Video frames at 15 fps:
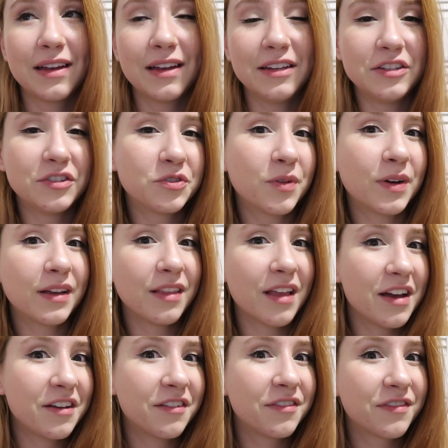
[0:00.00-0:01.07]
enjoy
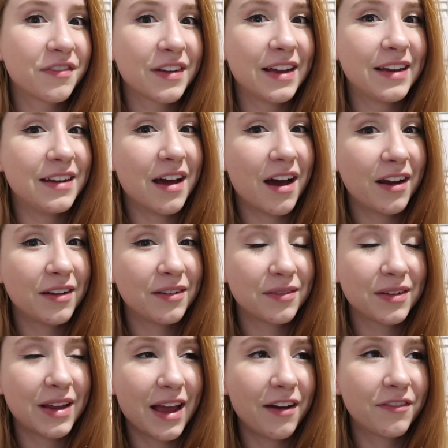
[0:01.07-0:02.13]
life and not
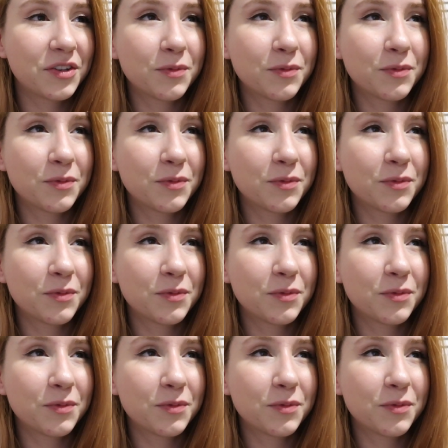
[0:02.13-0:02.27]
have